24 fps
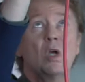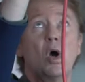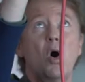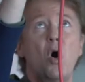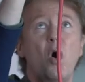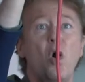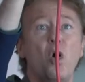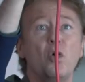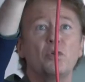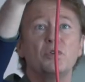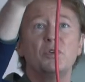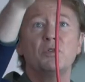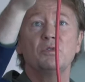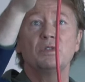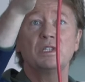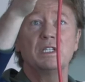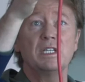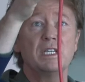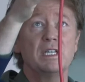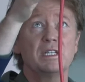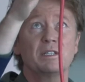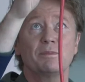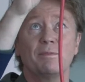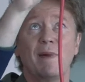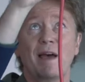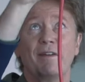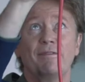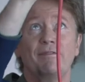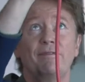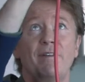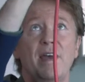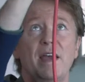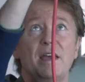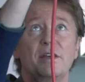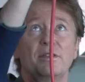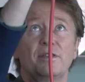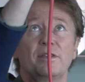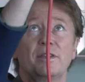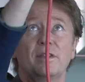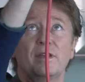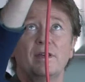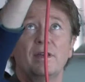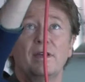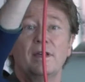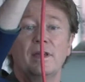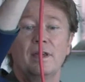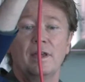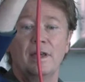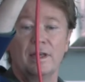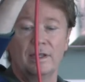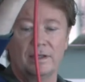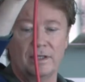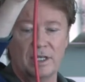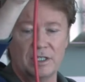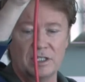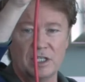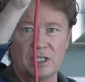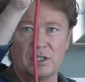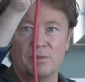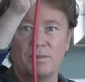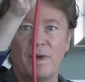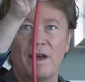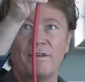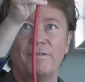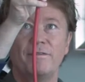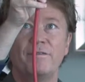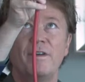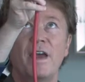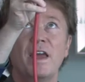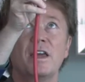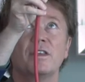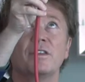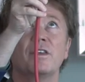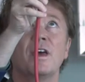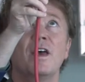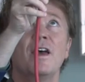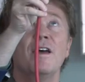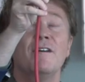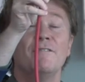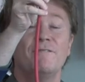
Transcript: All you see is my faith. This is my faith.